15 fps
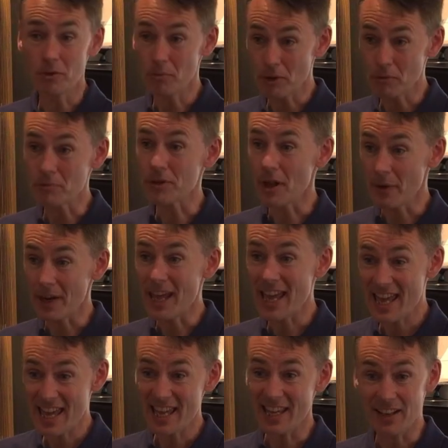Wilmslow and
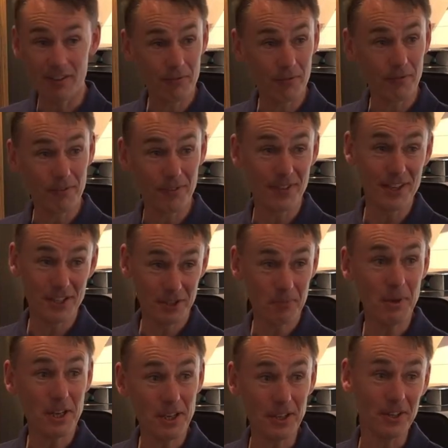hear these
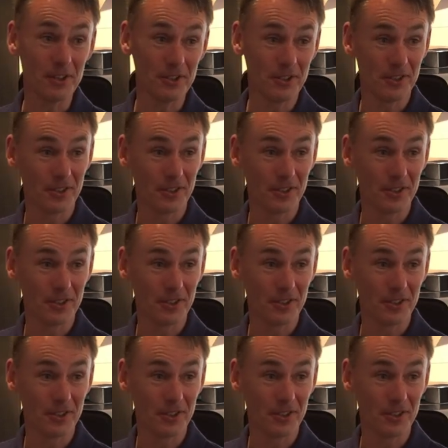speakers